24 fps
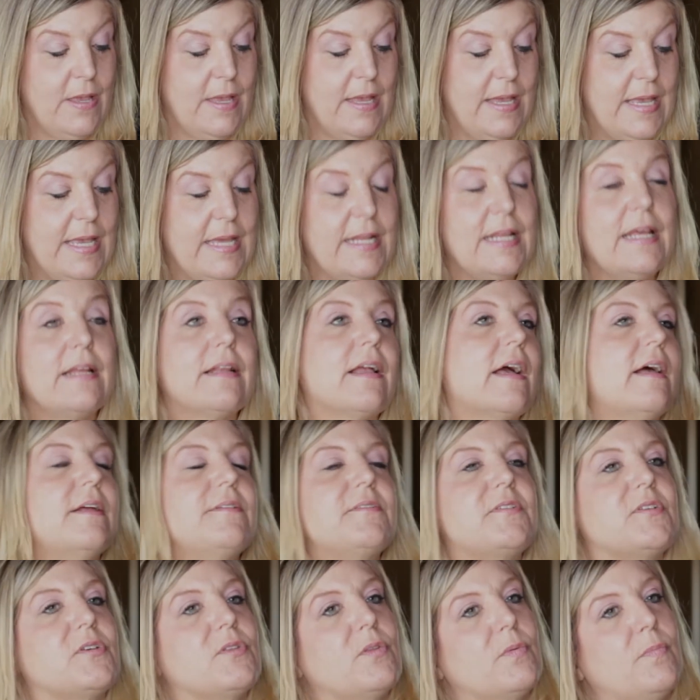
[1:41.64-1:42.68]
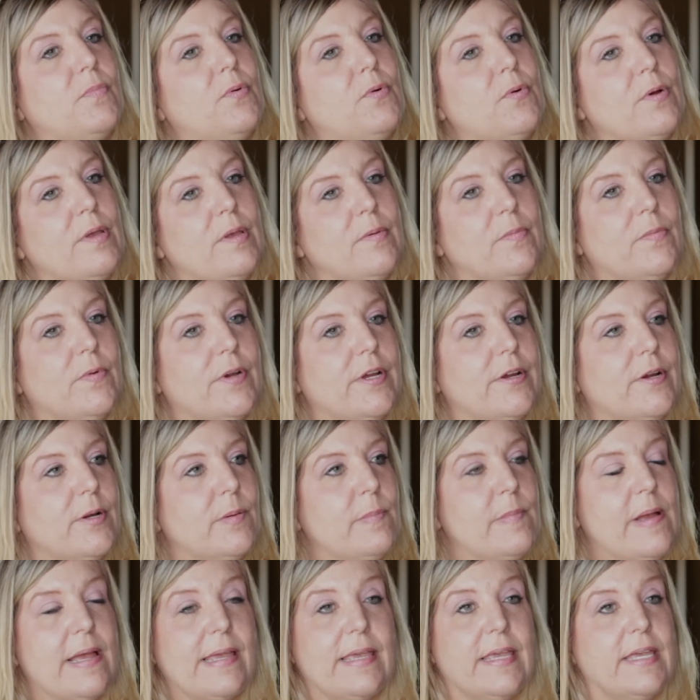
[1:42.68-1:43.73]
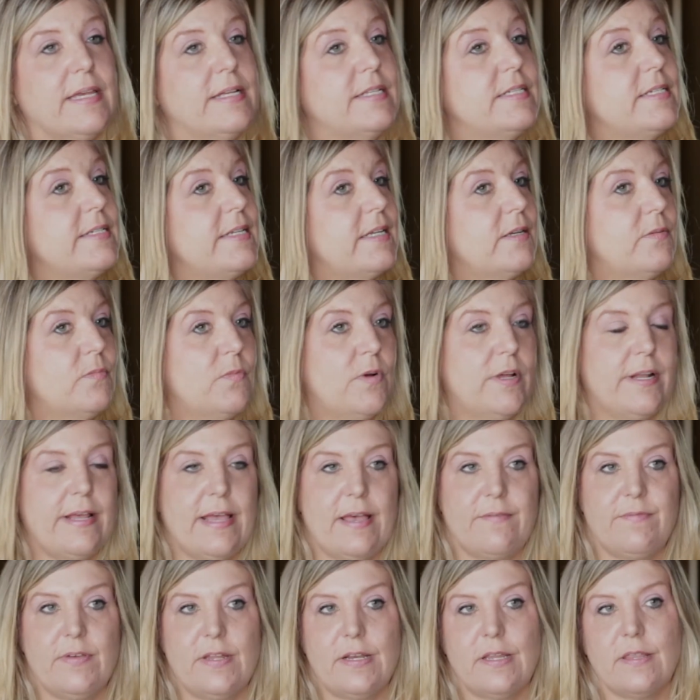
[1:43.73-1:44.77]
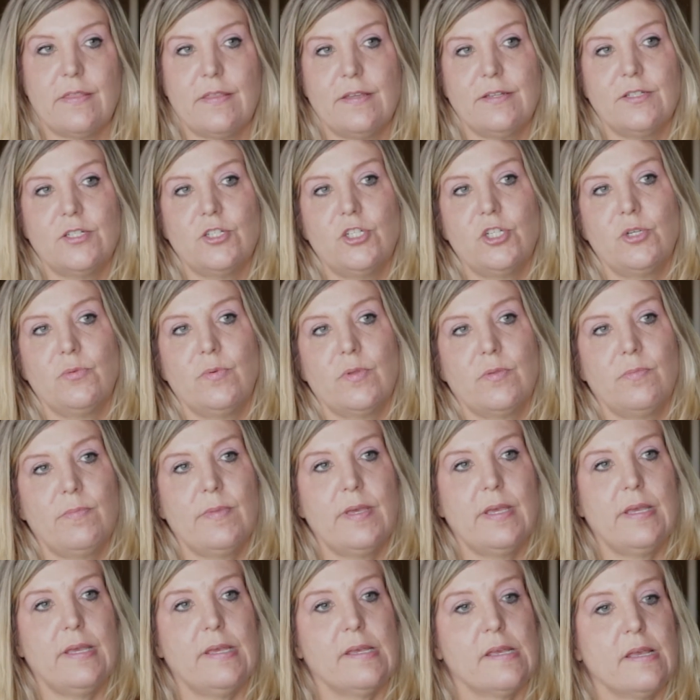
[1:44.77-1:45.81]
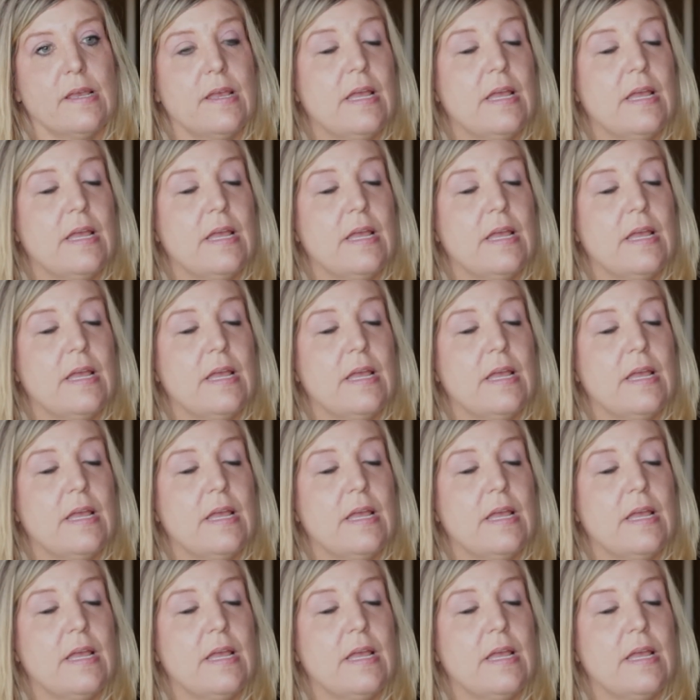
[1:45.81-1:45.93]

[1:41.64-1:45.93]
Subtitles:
It had gotten to the point where my kids didn't want to have anything to do with me.